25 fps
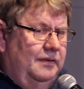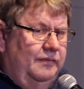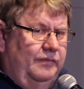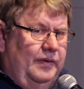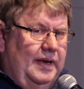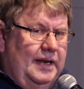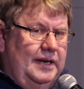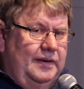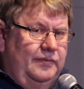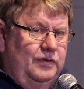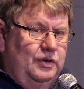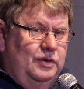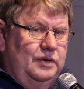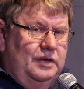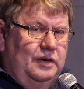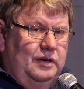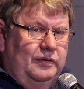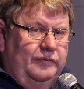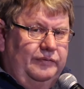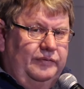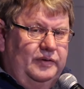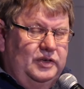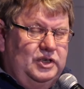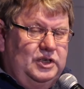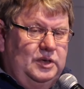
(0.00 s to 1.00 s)
For any of you that
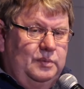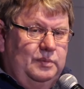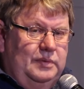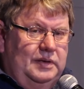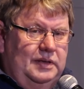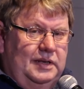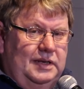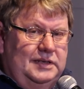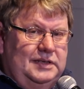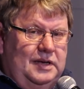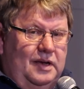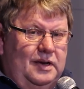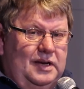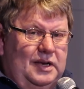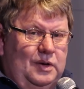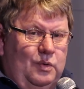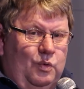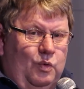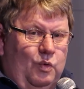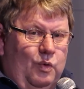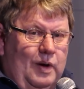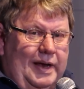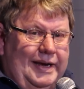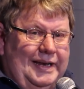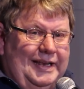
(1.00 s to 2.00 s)
are fishermen, there's
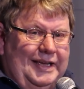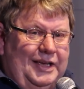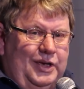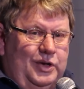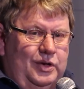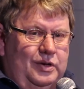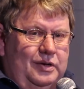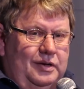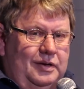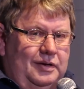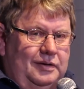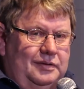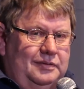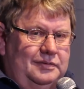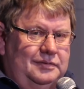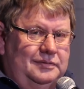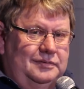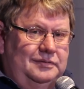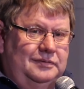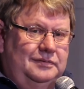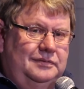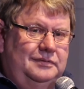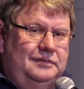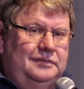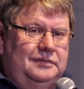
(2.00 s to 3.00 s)
only one cure
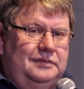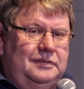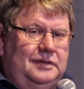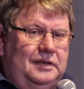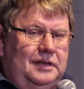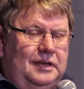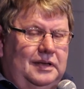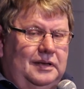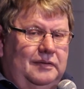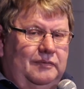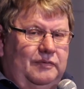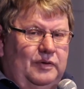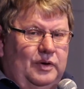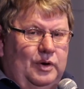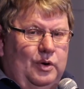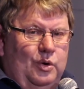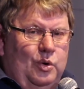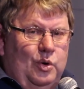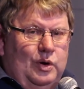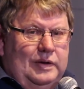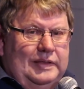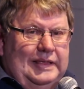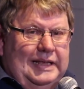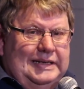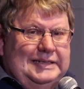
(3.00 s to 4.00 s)
for a
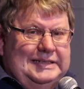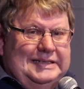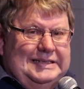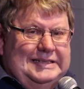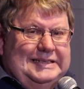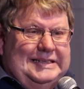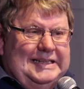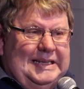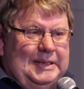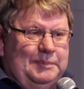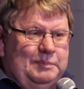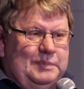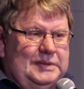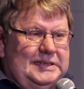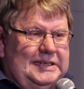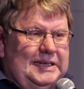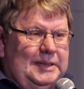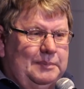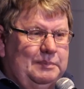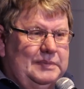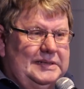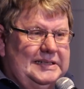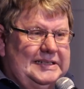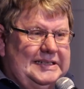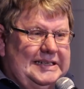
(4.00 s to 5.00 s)
hook that's deep
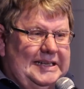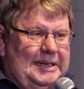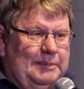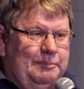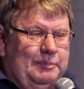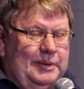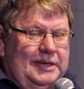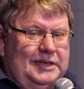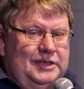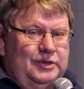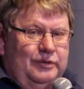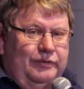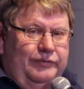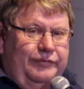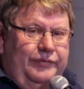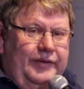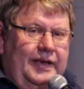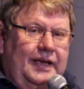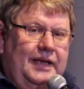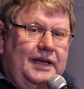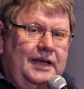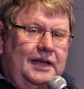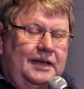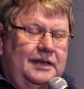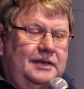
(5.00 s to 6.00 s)
in your
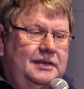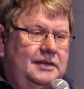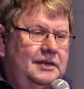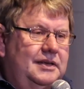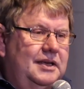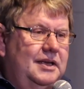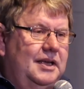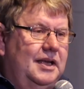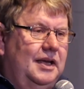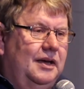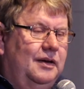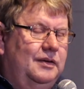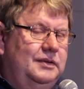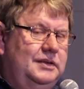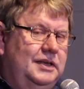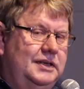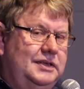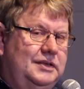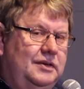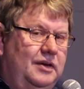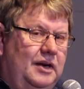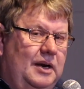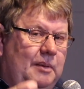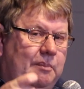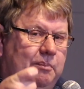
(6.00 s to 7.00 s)
finger, because
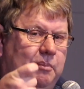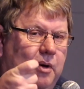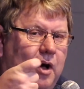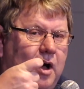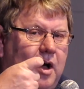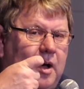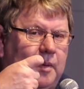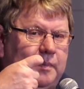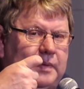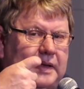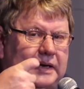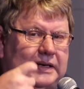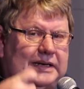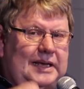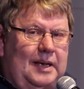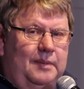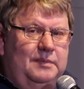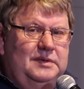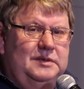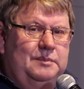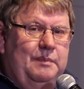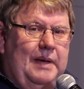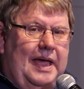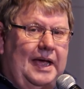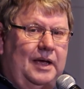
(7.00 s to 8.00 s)
it's got a barb that
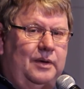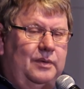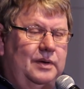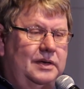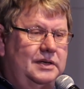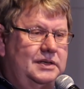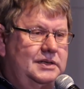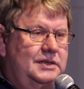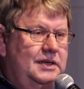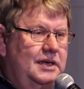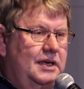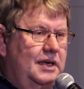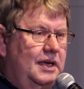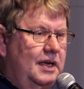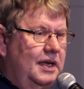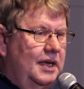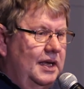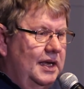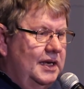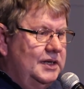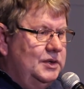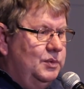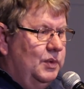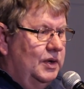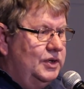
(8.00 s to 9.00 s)
comes backwards.
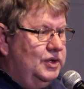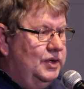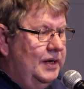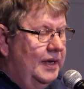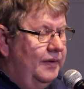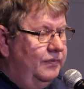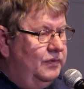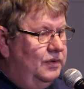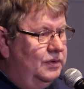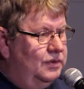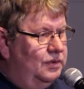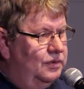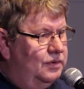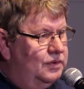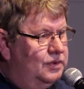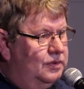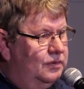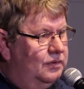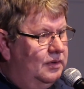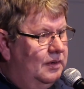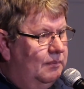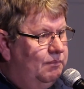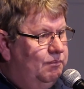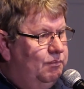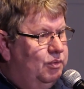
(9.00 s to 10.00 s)
Is what you have to do is
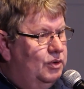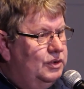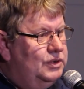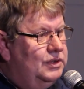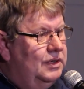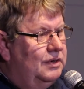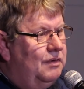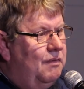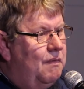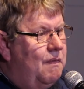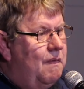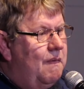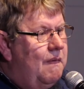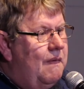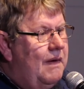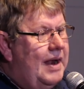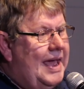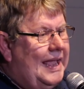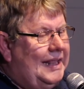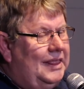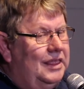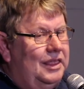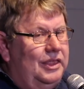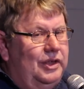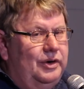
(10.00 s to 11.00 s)
you've got to push it
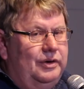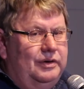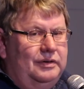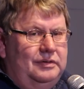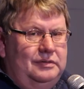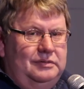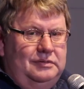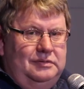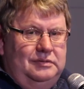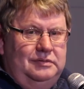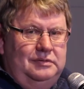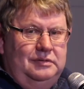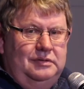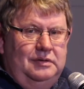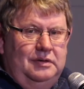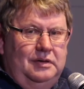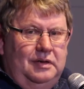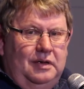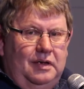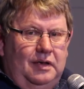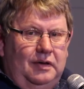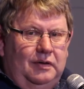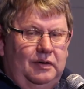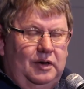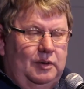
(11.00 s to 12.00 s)
right through.
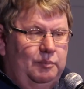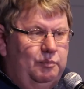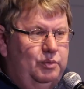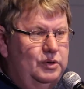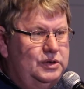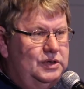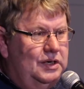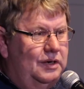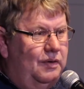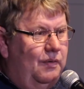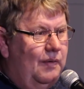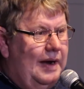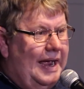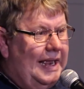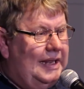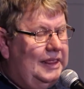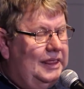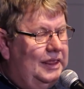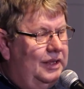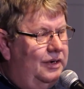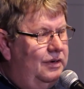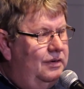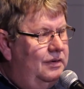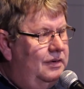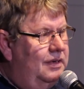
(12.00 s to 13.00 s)
You've got to push it
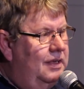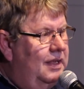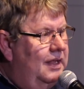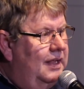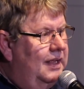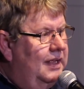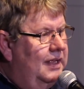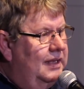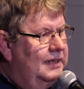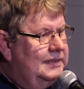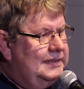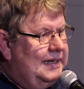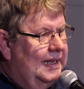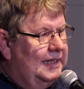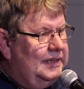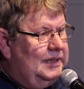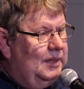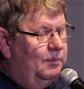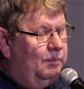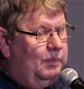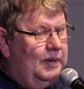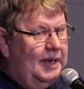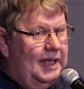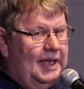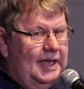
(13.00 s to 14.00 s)
right through, take
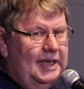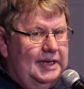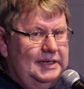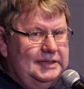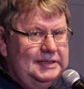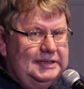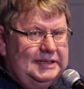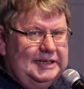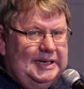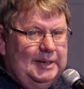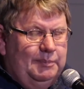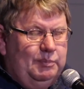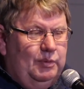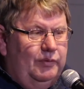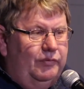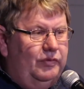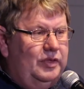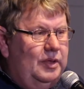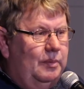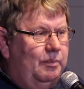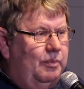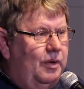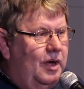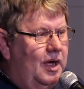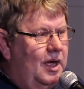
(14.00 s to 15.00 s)
the pliers, clip
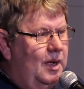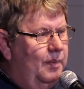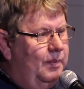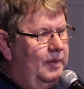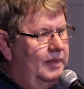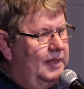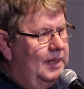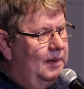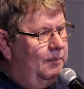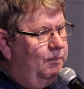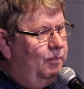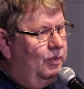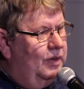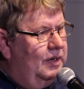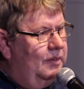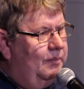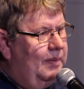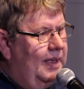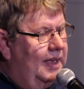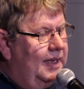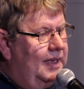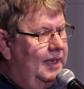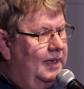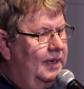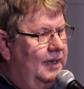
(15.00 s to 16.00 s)
off the barb, and then put it
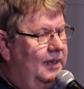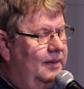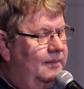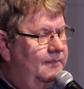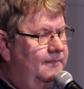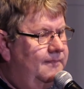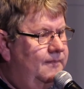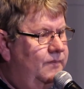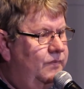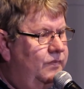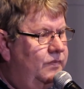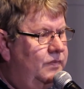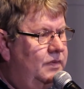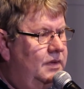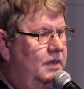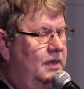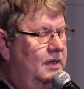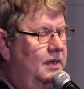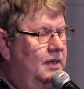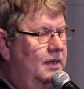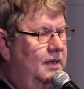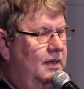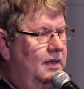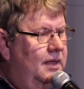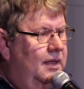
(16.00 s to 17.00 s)
back again.
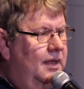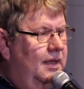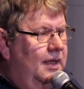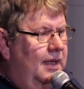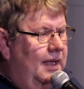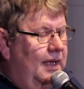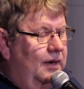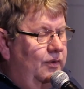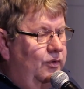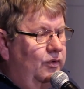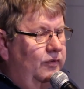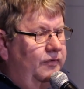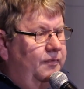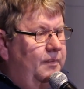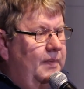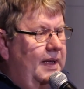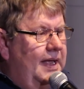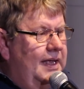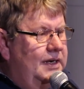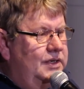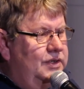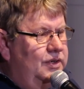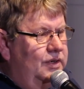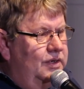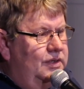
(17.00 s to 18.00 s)
And Rolf
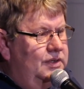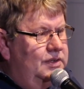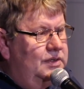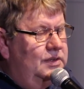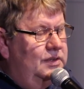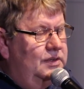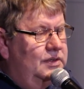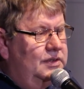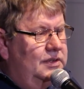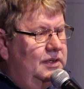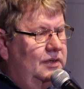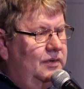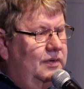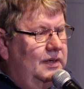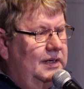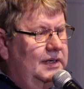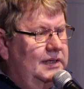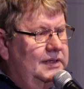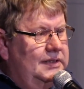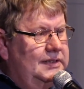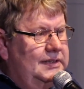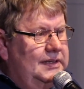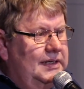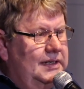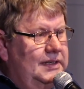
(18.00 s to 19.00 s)
Meyer turns to Cyril
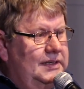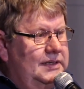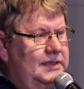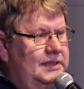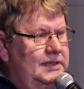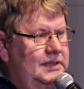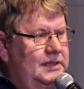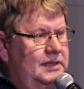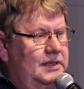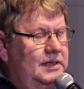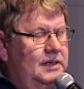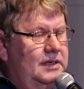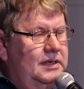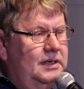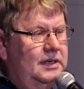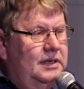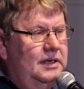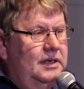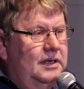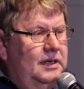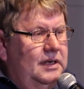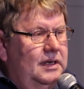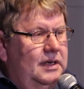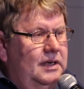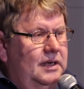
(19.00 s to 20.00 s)
and says,
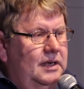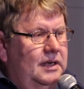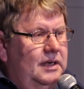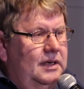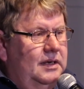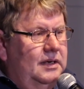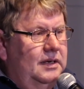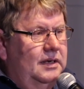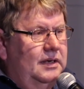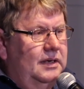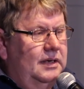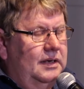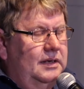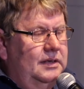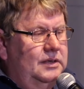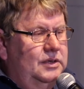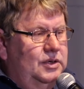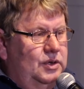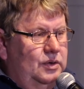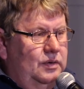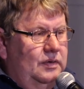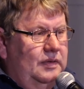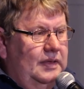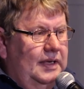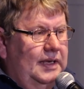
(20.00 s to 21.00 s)

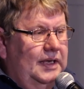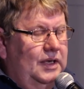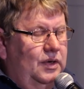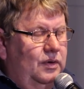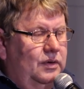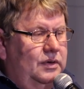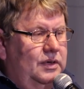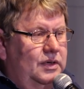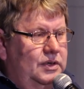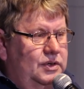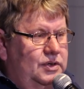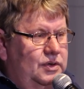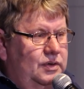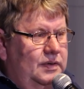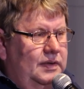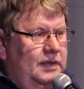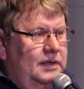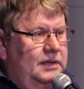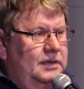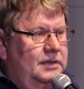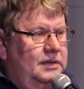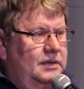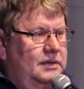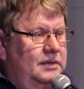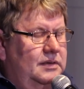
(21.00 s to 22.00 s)
"Do you think you can do
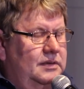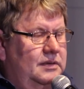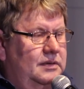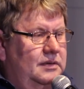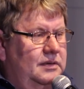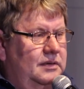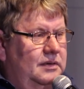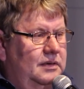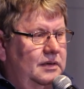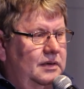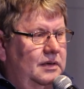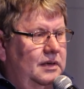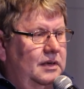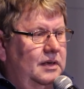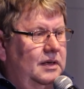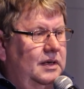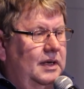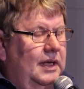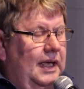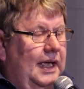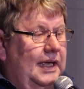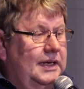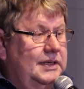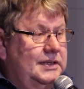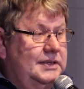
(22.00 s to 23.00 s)
this?"
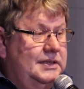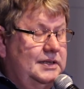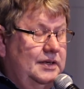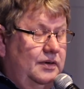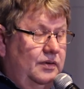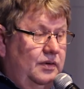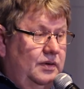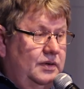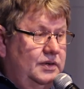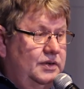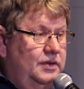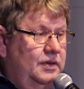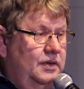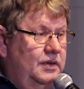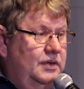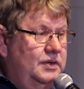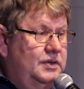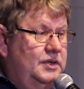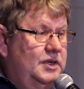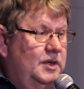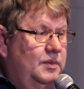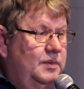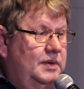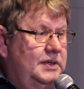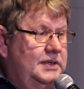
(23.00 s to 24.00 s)
And Cyril
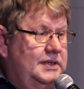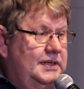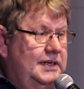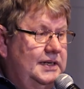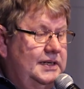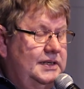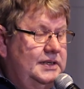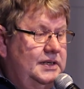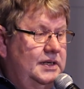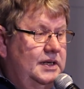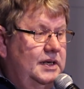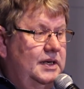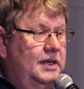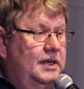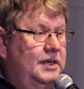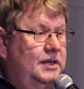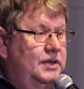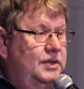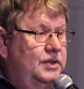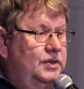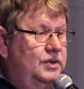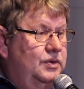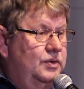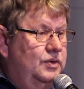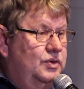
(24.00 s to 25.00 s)
turns to him and says,
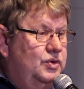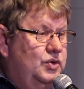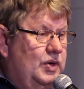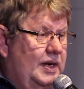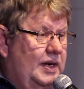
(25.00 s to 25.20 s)
"Do you